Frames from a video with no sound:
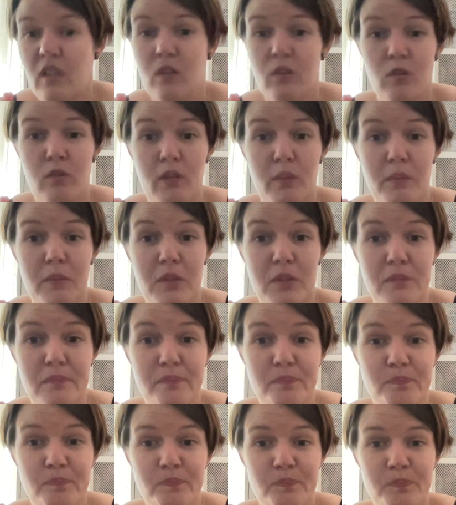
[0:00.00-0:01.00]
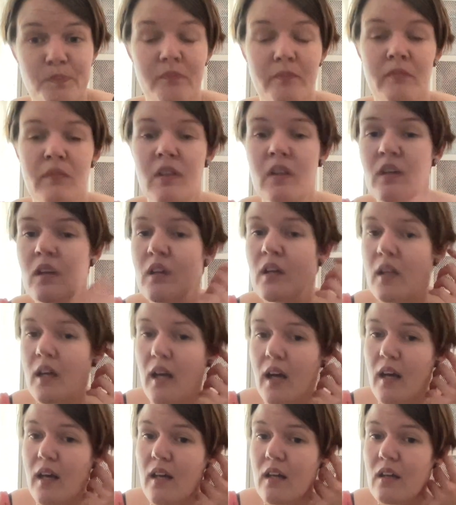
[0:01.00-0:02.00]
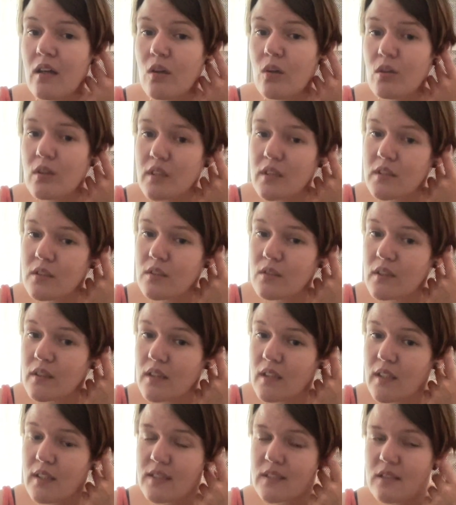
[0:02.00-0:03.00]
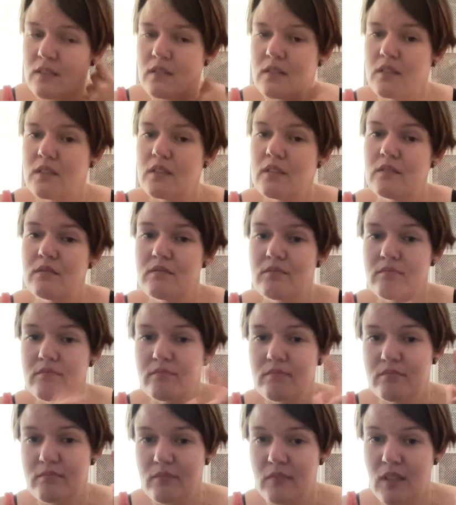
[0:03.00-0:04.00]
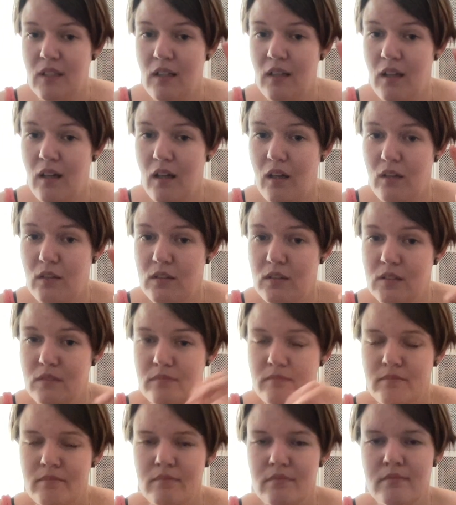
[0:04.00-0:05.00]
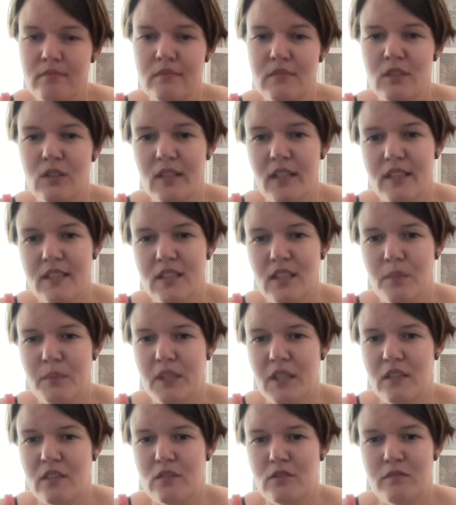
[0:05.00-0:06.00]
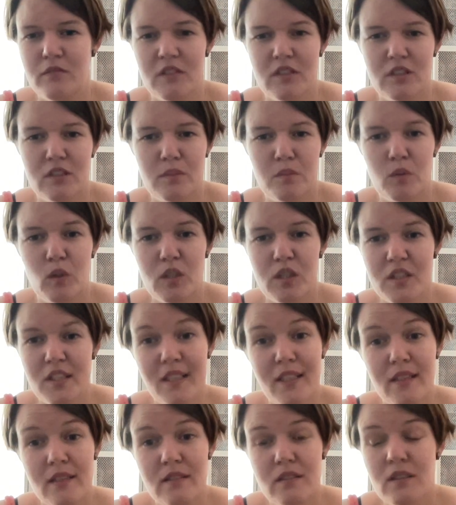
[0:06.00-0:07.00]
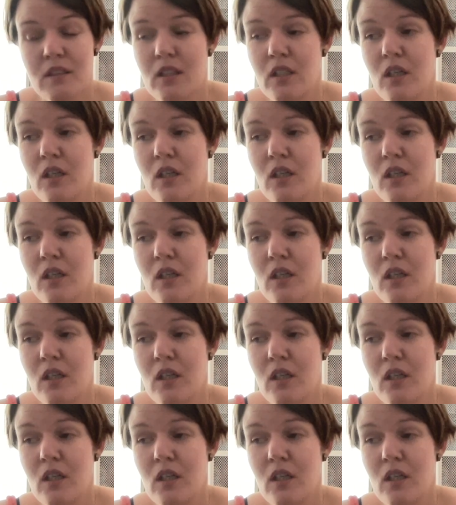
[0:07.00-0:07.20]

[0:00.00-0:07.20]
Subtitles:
November. It's only allowed to get some yarn to finish a project,